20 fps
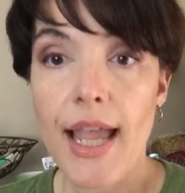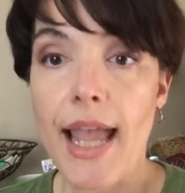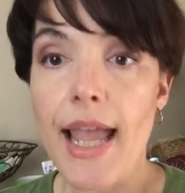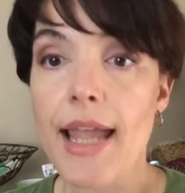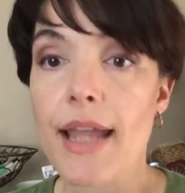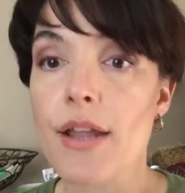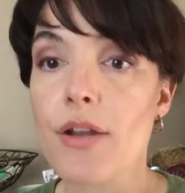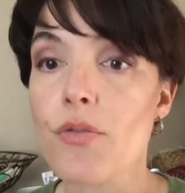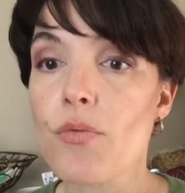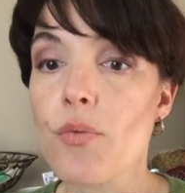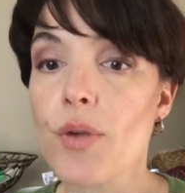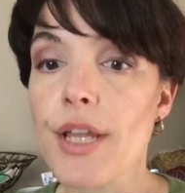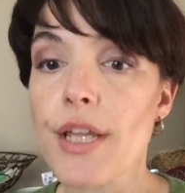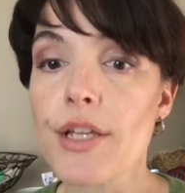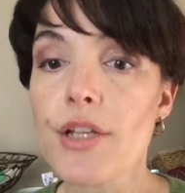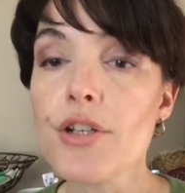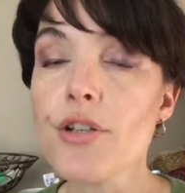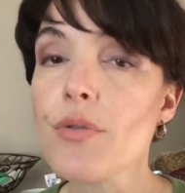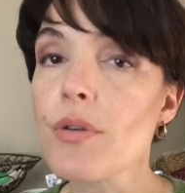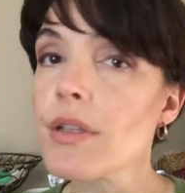and we
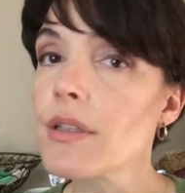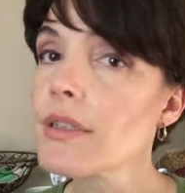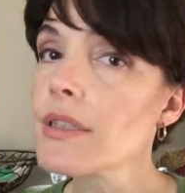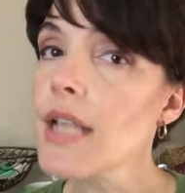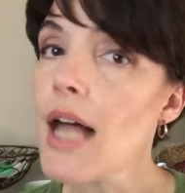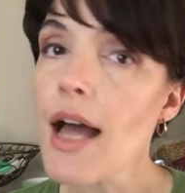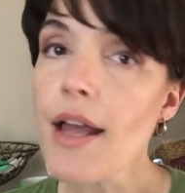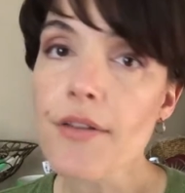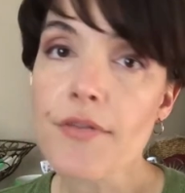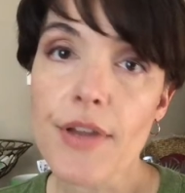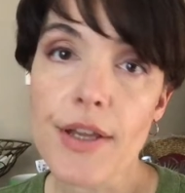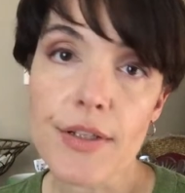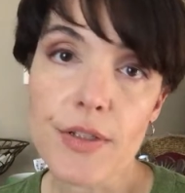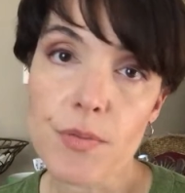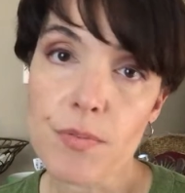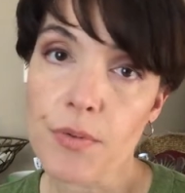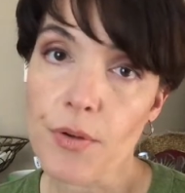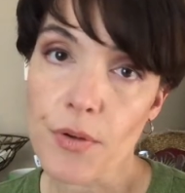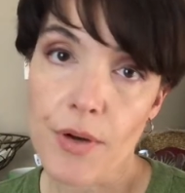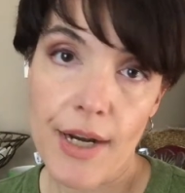can do a lot of
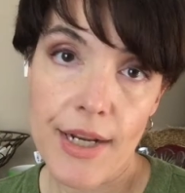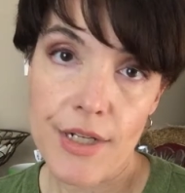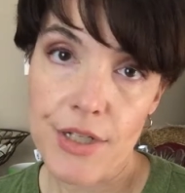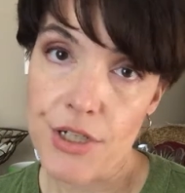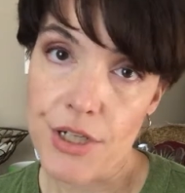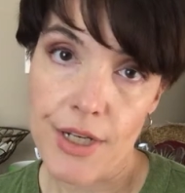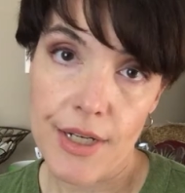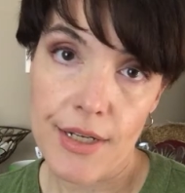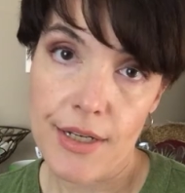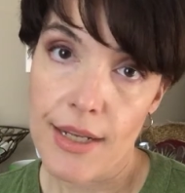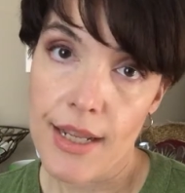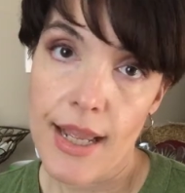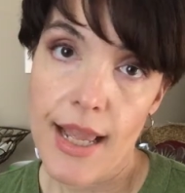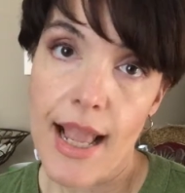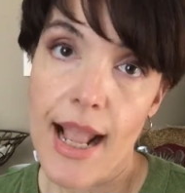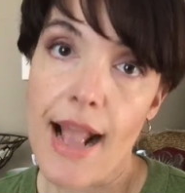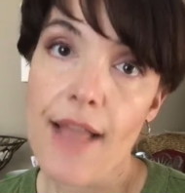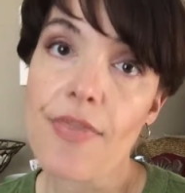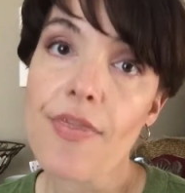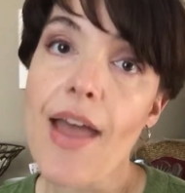exploration,
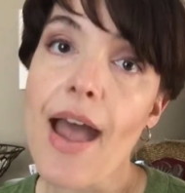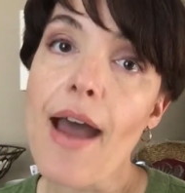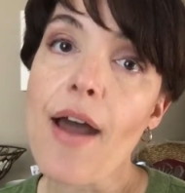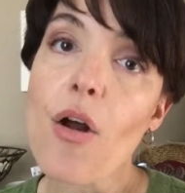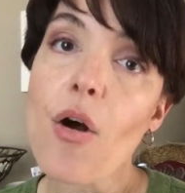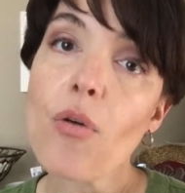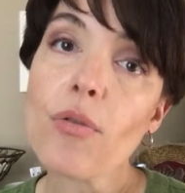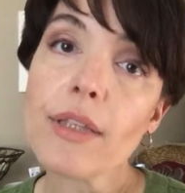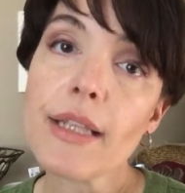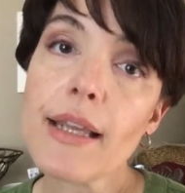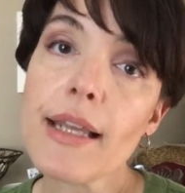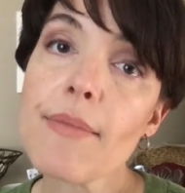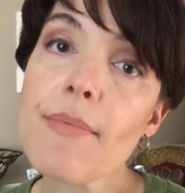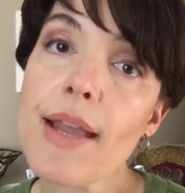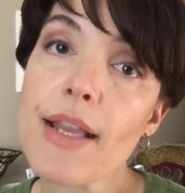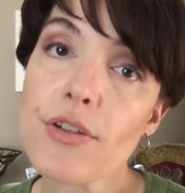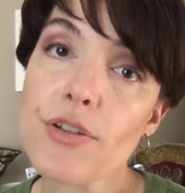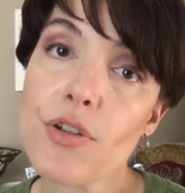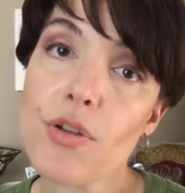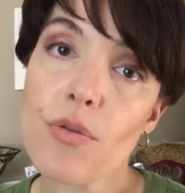and that only
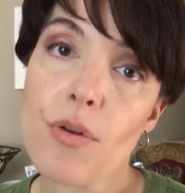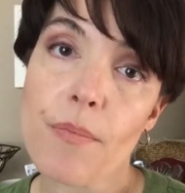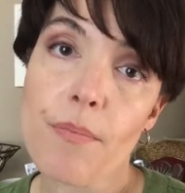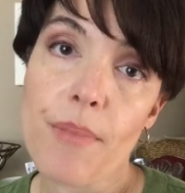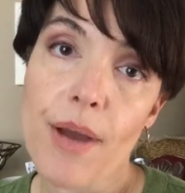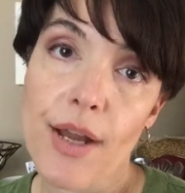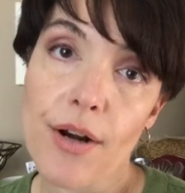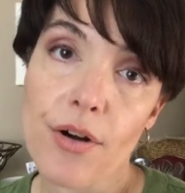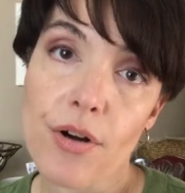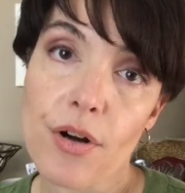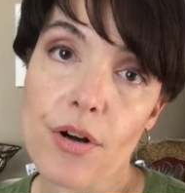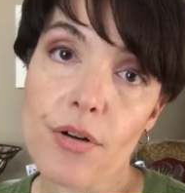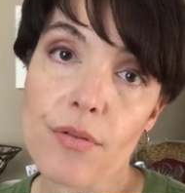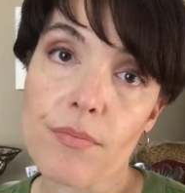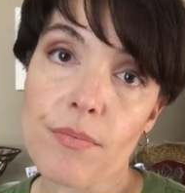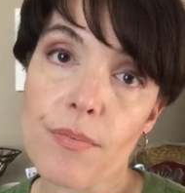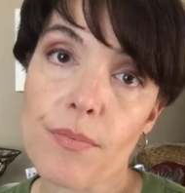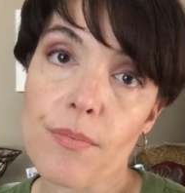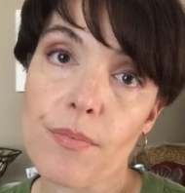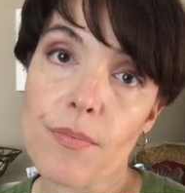makes you a better
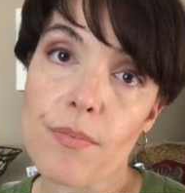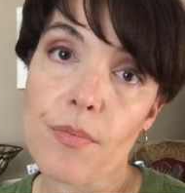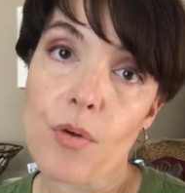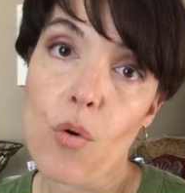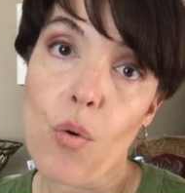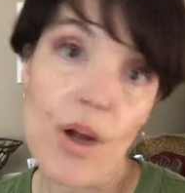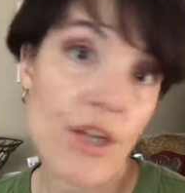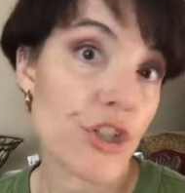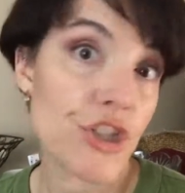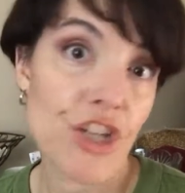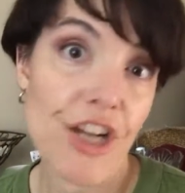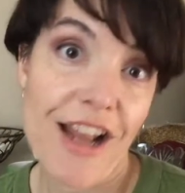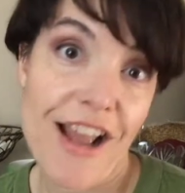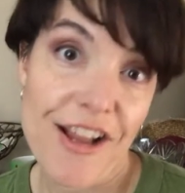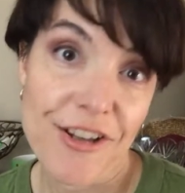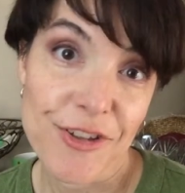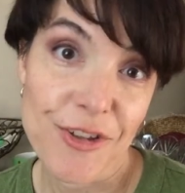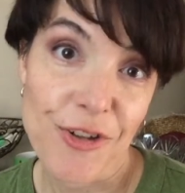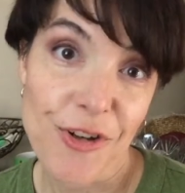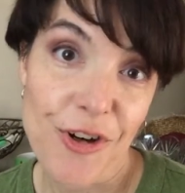question
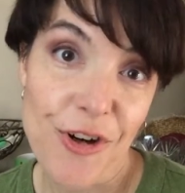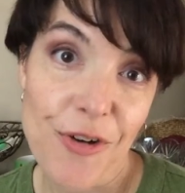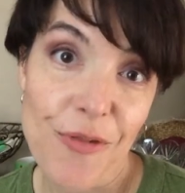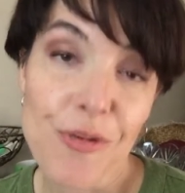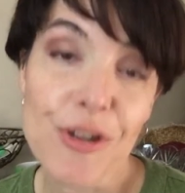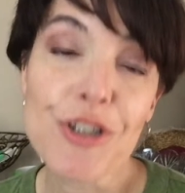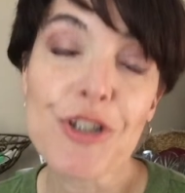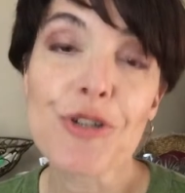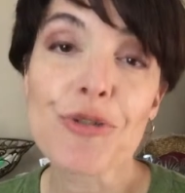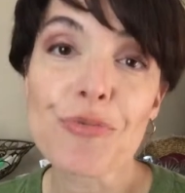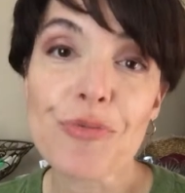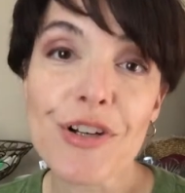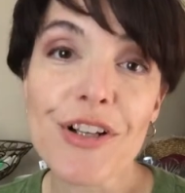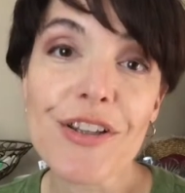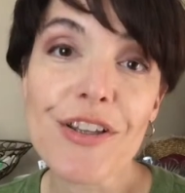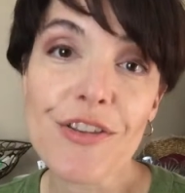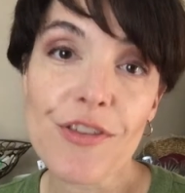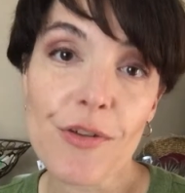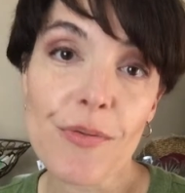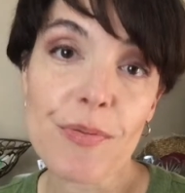asker, which is
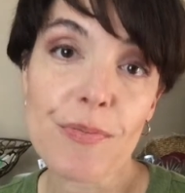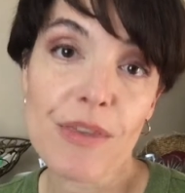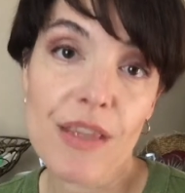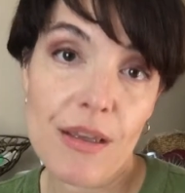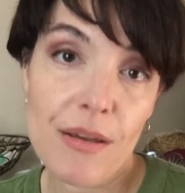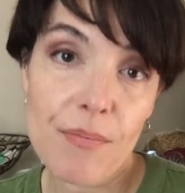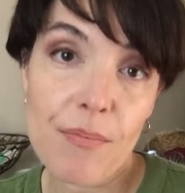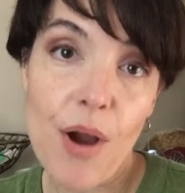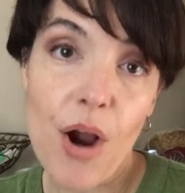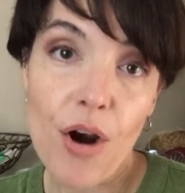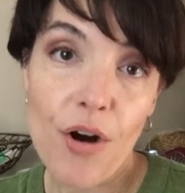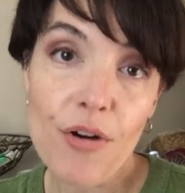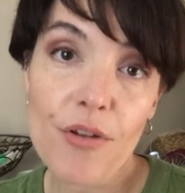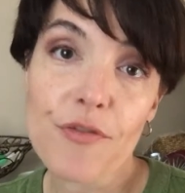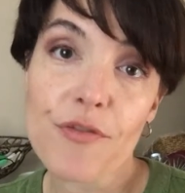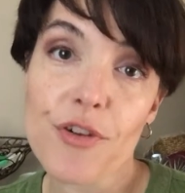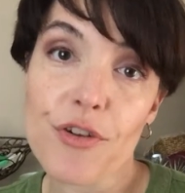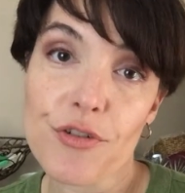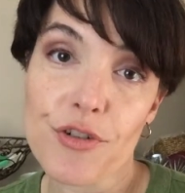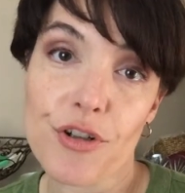really the part
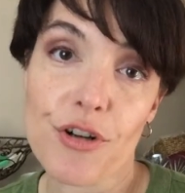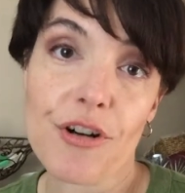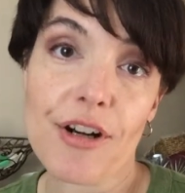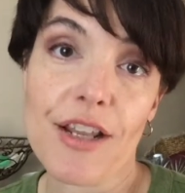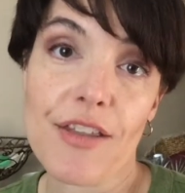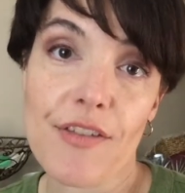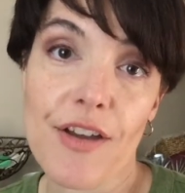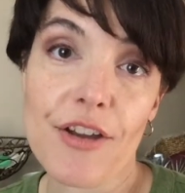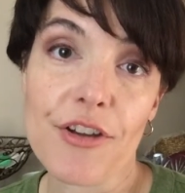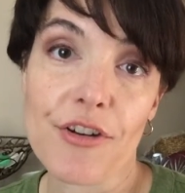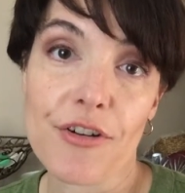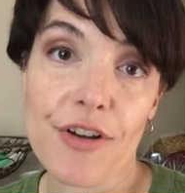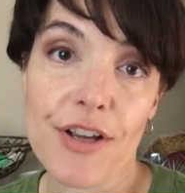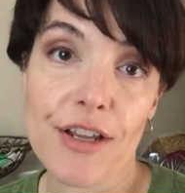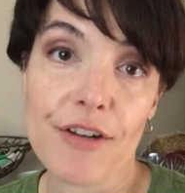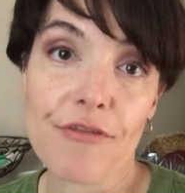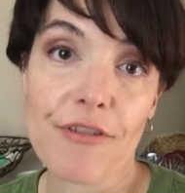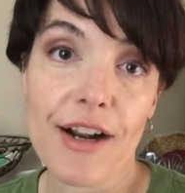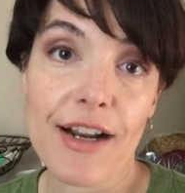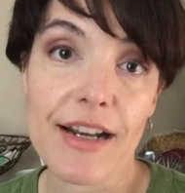of your journey that you're
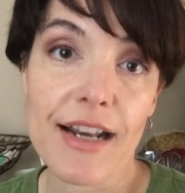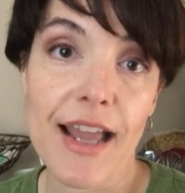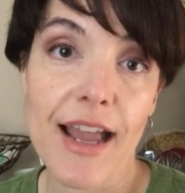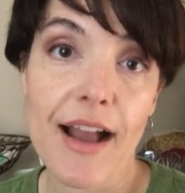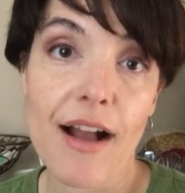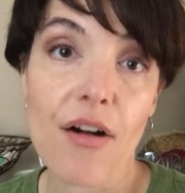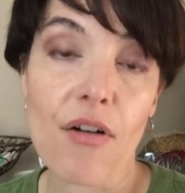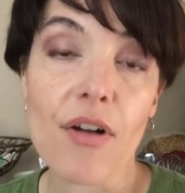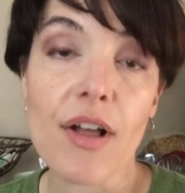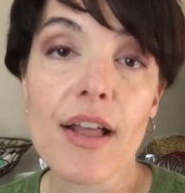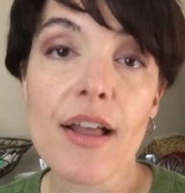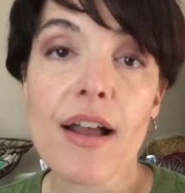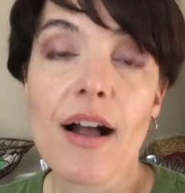in right now,